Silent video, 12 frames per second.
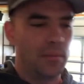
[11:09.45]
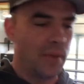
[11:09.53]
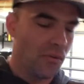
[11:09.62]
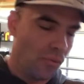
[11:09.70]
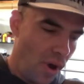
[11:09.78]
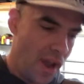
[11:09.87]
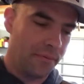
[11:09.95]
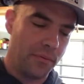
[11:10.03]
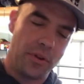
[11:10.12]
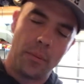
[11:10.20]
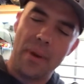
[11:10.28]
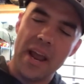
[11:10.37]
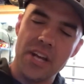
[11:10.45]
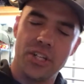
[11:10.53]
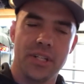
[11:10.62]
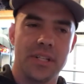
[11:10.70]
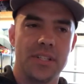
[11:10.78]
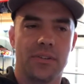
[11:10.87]
my wife with her
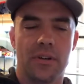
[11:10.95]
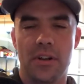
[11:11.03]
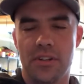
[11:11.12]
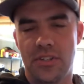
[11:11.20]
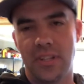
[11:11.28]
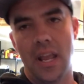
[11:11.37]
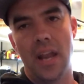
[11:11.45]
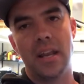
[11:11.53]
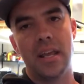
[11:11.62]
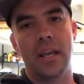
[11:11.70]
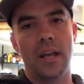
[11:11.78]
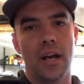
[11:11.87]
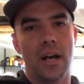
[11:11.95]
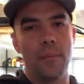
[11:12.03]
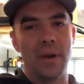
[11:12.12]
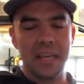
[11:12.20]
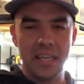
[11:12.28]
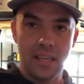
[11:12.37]
patience and her understanding,
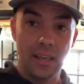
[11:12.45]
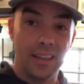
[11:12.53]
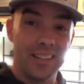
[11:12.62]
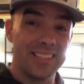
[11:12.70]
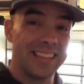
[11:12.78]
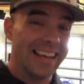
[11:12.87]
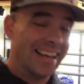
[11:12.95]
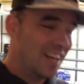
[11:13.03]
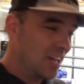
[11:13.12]
my kids,